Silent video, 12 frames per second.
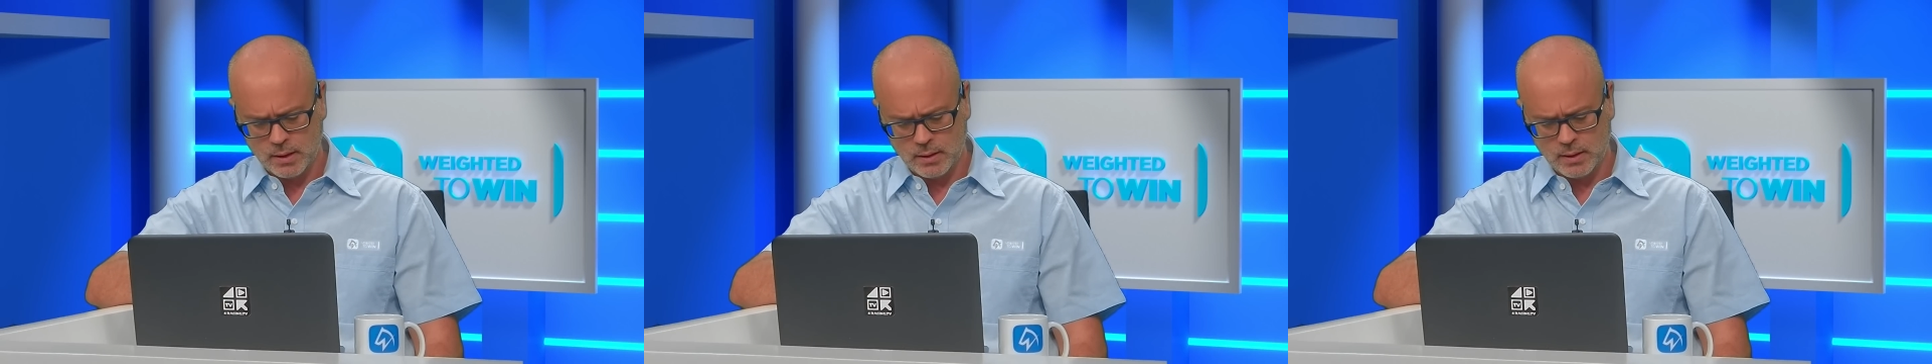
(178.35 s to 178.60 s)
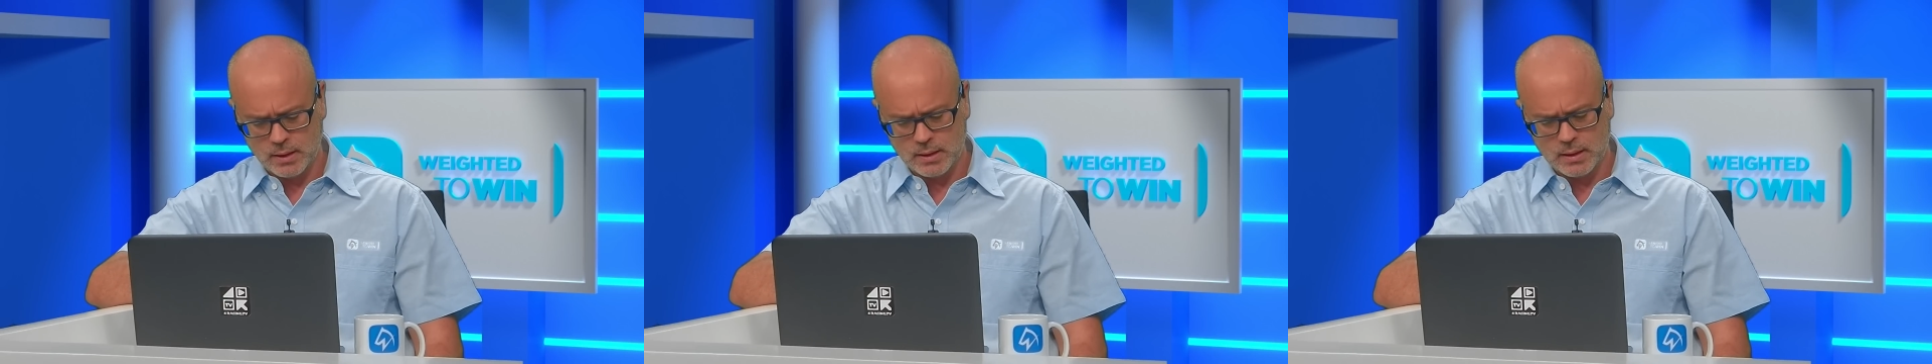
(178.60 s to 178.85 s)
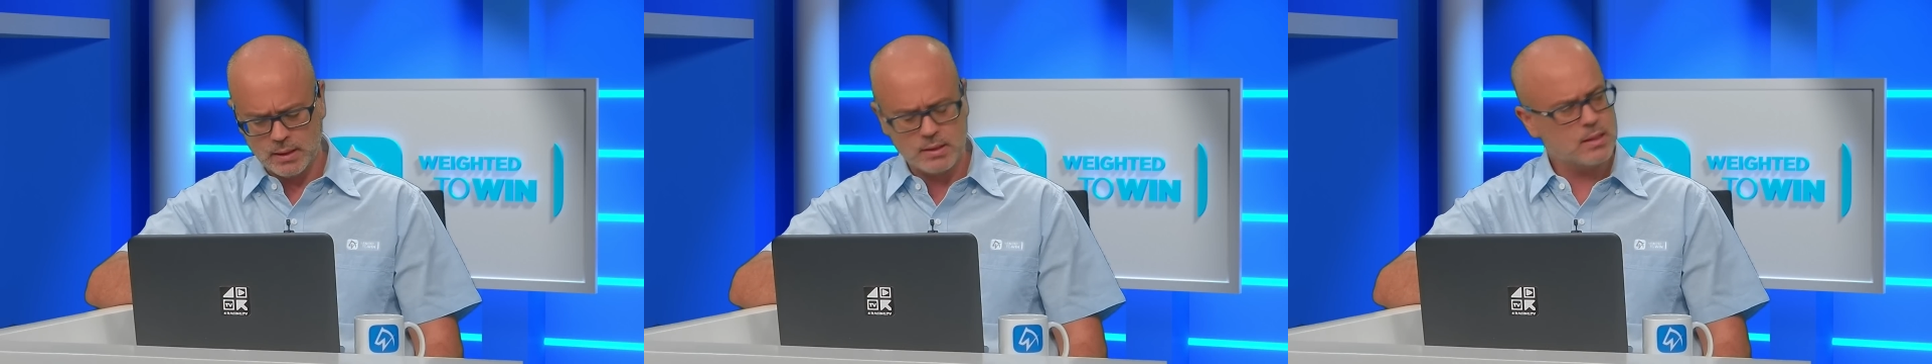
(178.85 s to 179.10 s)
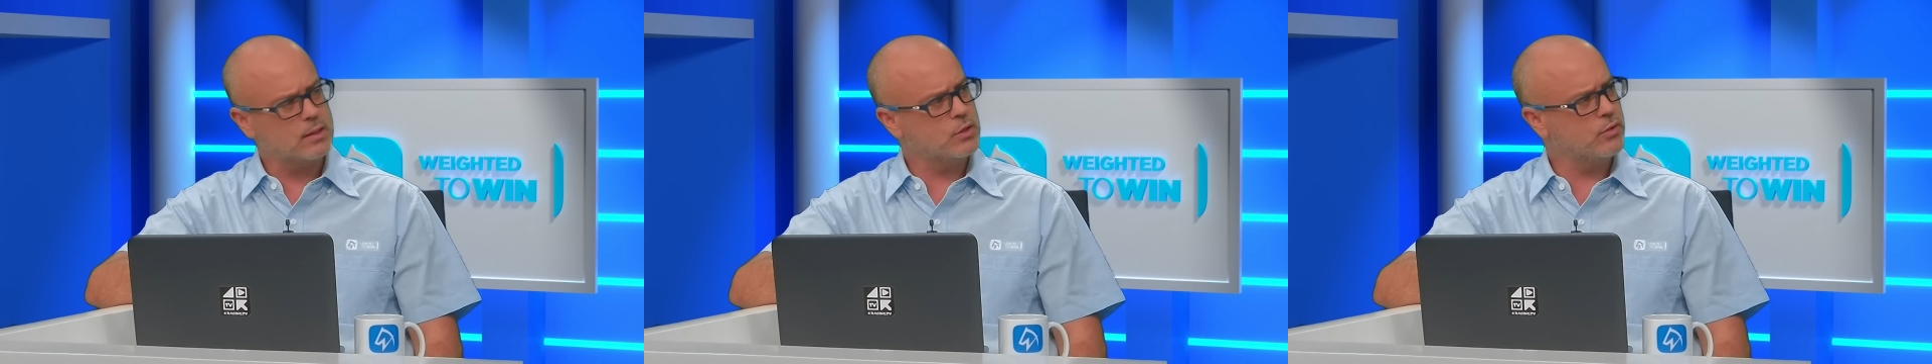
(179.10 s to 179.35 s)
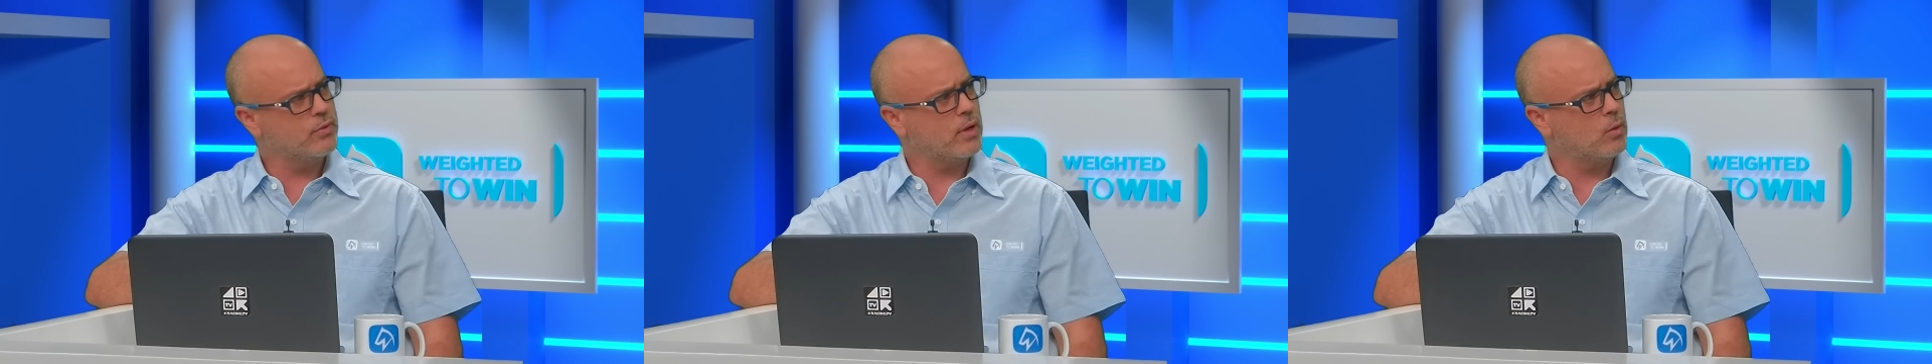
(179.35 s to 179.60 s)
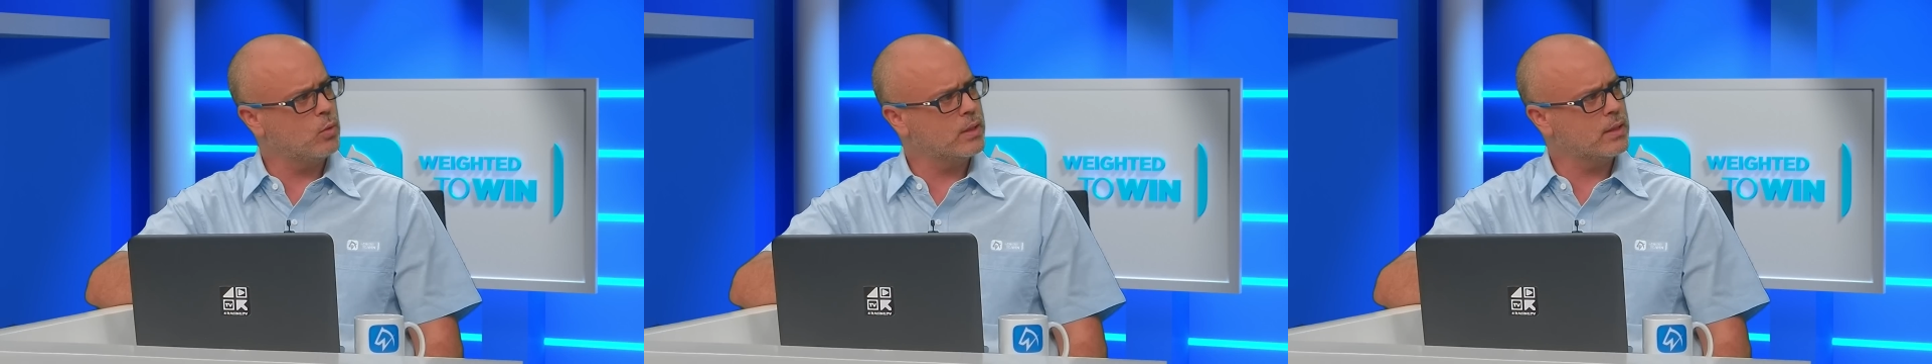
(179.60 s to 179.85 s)
that listed the
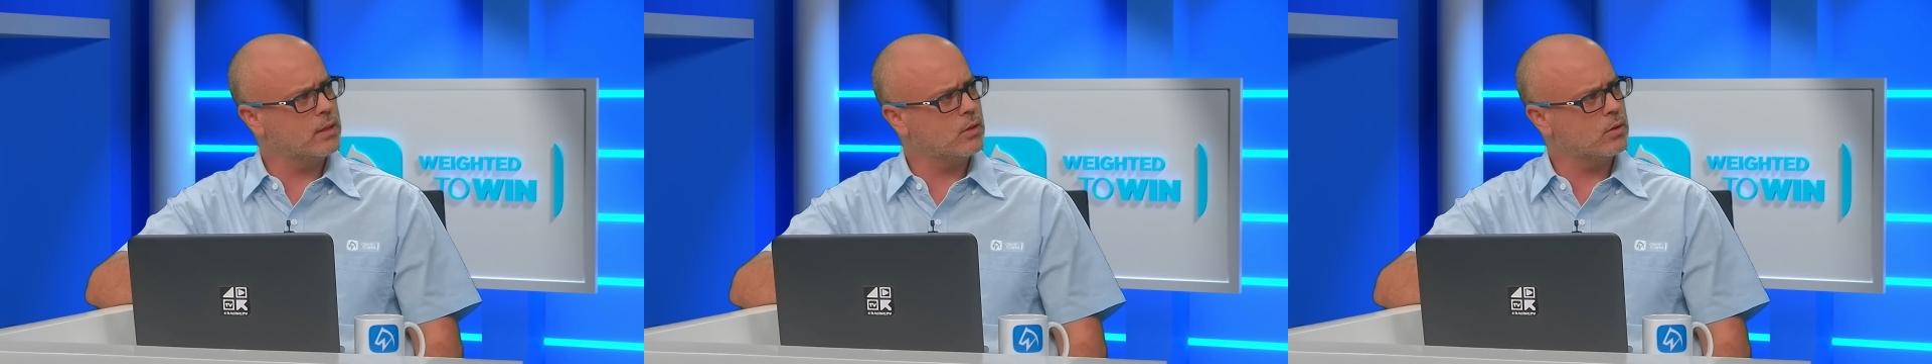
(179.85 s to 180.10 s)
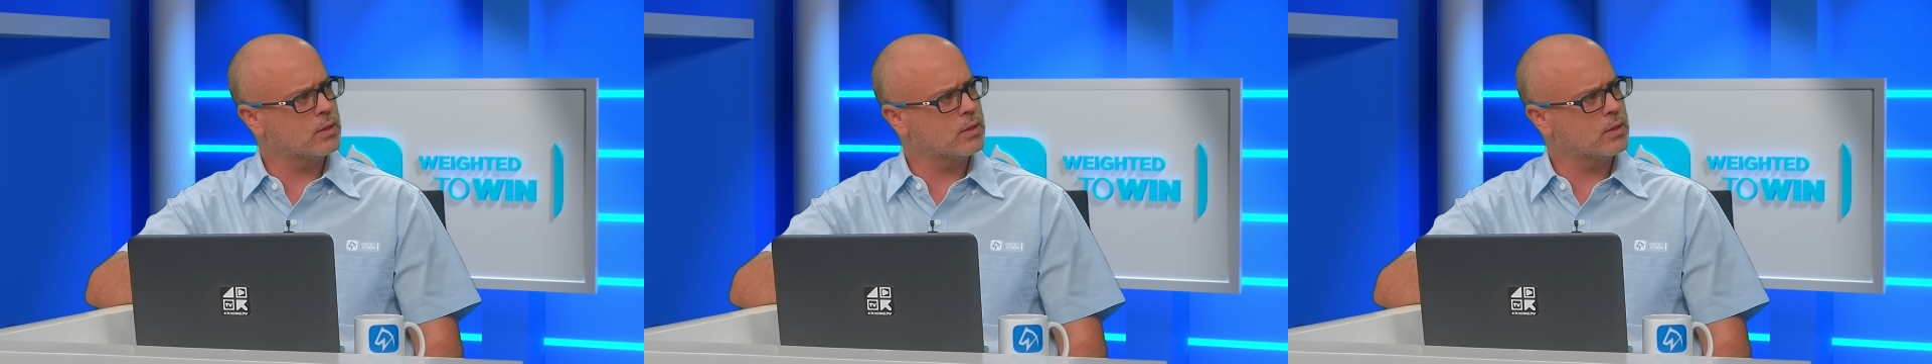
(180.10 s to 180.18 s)
juvenile winner on